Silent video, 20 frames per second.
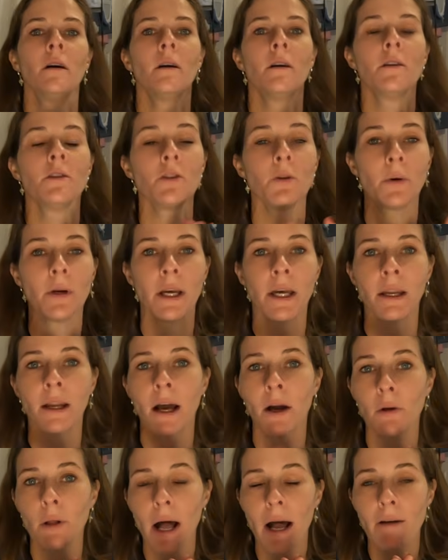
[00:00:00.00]
So again,
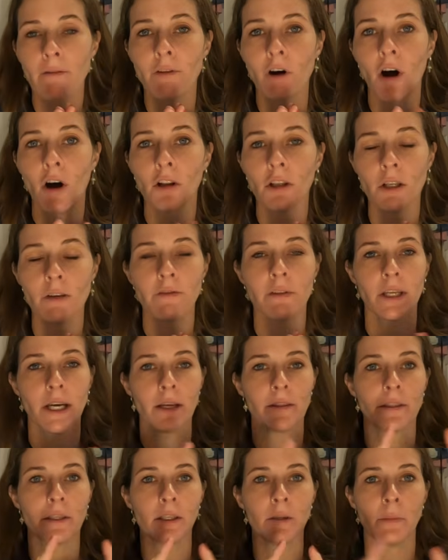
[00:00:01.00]
I'll have all of
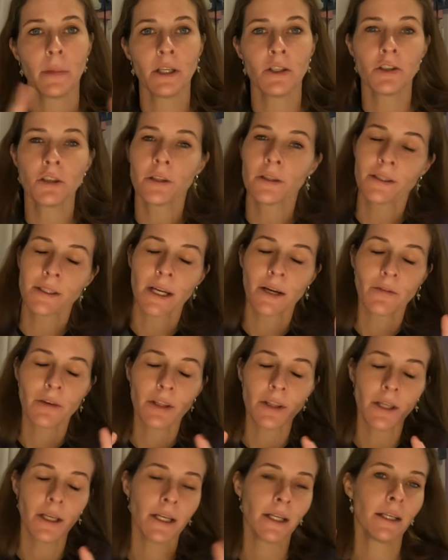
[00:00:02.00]
like the dimensions and
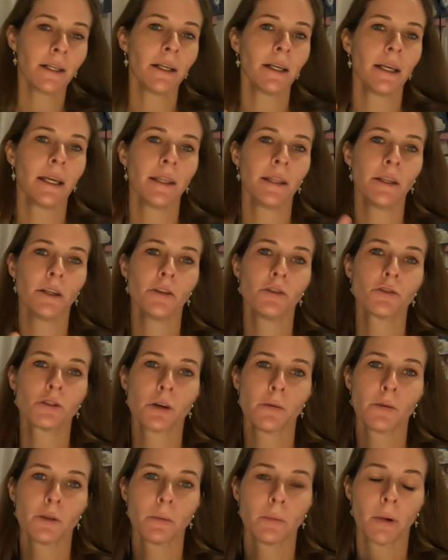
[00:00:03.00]
everything in the
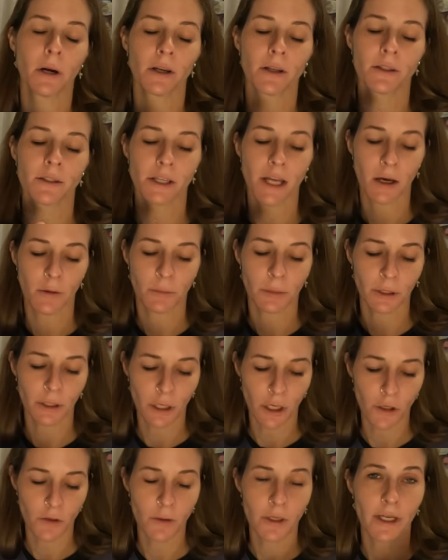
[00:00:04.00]
description box down
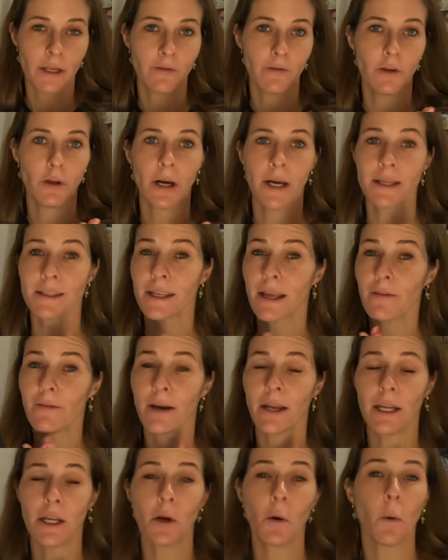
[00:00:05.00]
below. And if you guys have
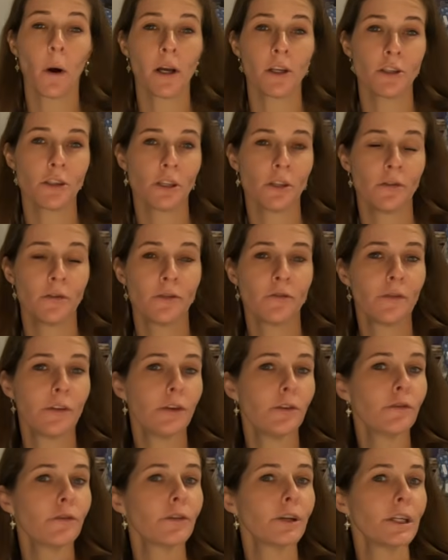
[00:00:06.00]
any questions, feel
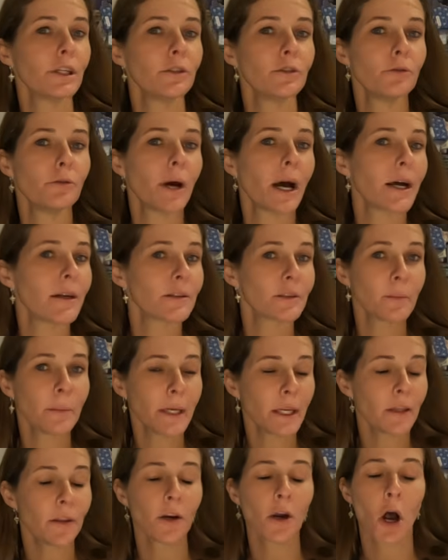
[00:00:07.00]
free to ask me
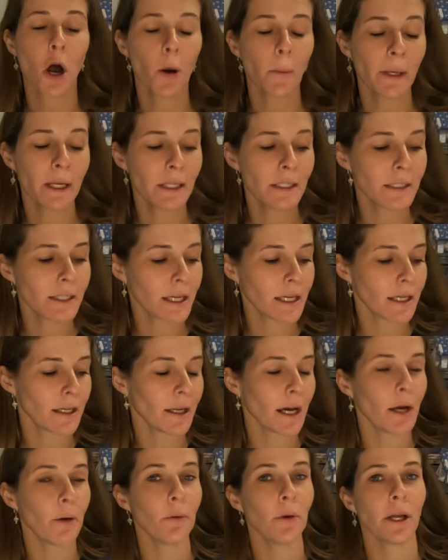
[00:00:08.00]
in the comments and
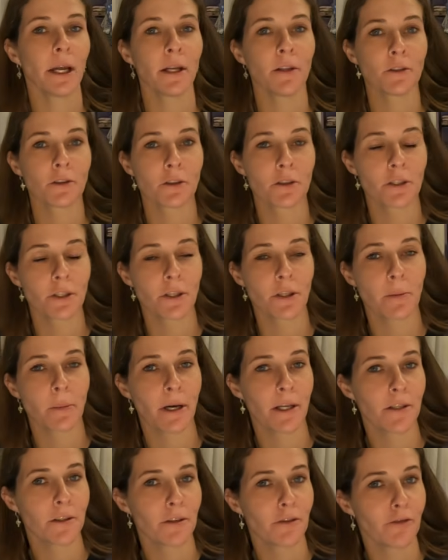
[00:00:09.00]
I will answer to the
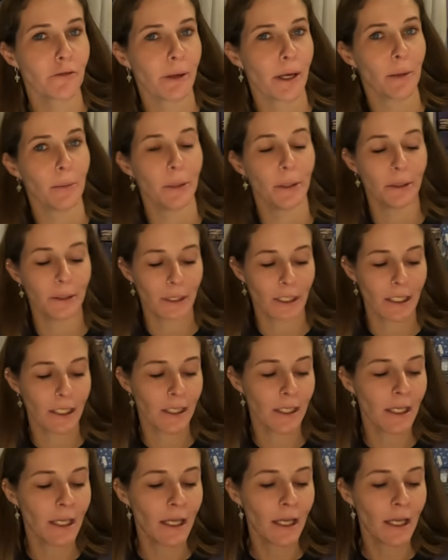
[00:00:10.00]
best of my ability.